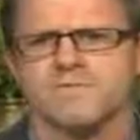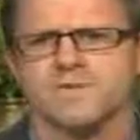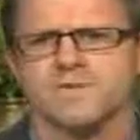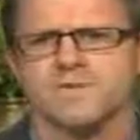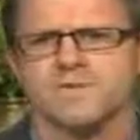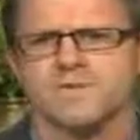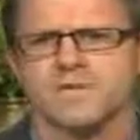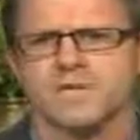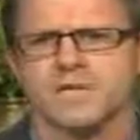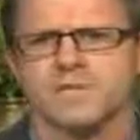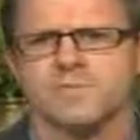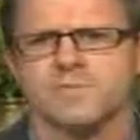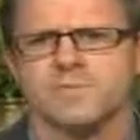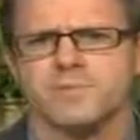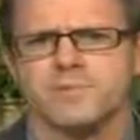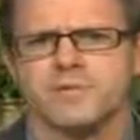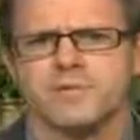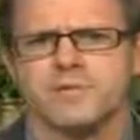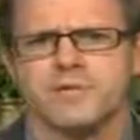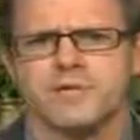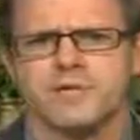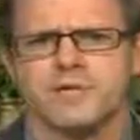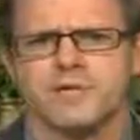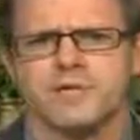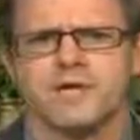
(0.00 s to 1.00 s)
for example,
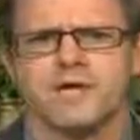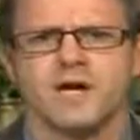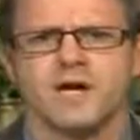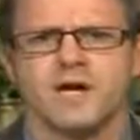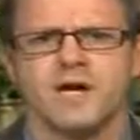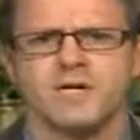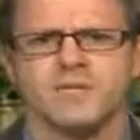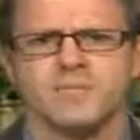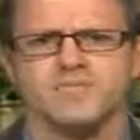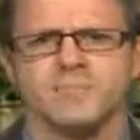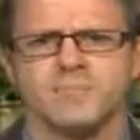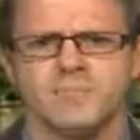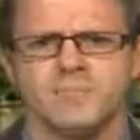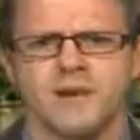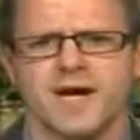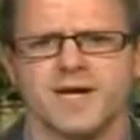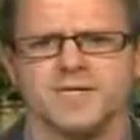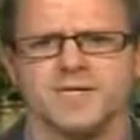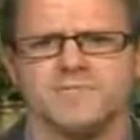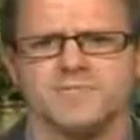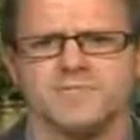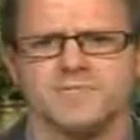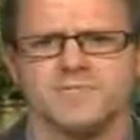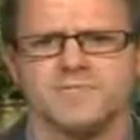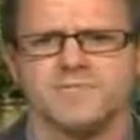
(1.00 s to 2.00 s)
is a
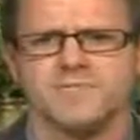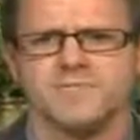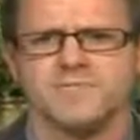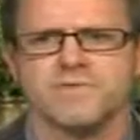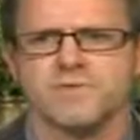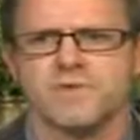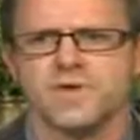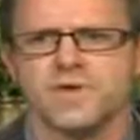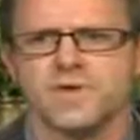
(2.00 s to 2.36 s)
positive